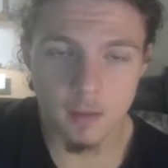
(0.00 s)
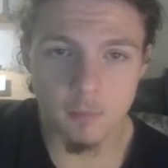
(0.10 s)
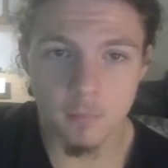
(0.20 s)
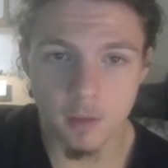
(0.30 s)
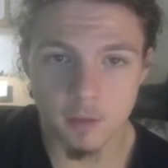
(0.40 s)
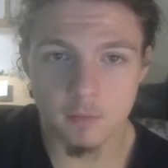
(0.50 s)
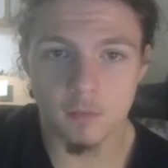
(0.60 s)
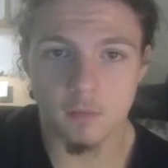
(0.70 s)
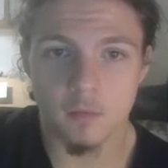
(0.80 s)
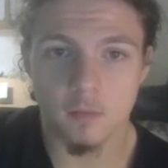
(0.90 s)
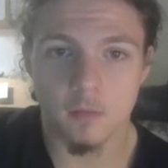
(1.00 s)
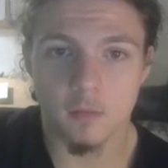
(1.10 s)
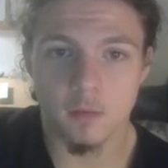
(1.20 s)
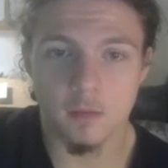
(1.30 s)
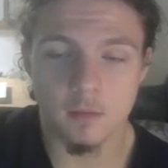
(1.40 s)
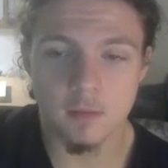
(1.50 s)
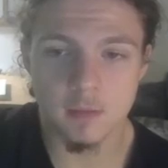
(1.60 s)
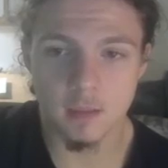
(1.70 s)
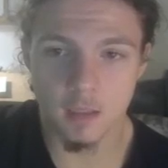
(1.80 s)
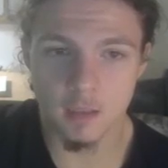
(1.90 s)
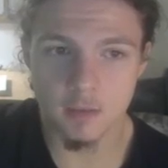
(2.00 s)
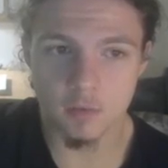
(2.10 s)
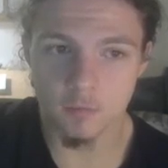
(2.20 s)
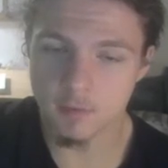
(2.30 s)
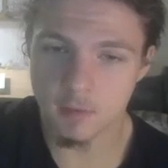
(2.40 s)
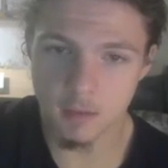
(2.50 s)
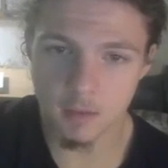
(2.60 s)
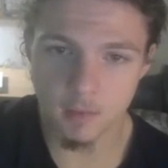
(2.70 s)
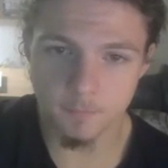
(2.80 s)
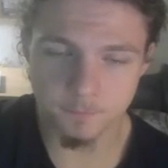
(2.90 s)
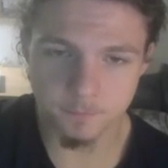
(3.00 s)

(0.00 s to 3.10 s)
but in this case of Striga,